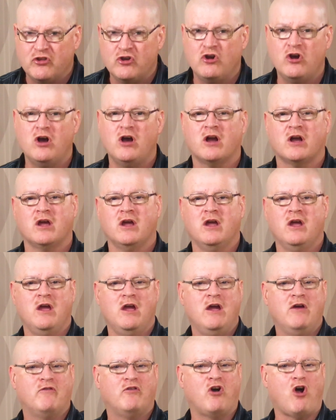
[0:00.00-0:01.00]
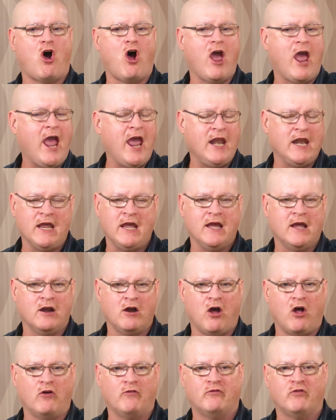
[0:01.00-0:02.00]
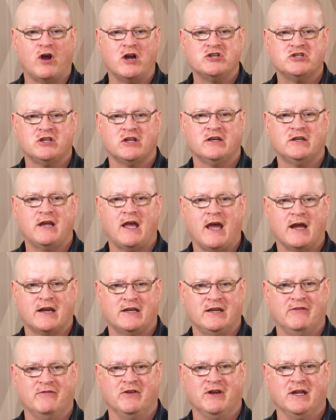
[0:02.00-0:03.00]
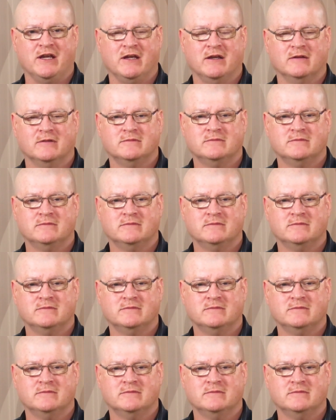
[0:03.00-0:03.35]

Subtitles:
the hook for any and all fraudulent activity.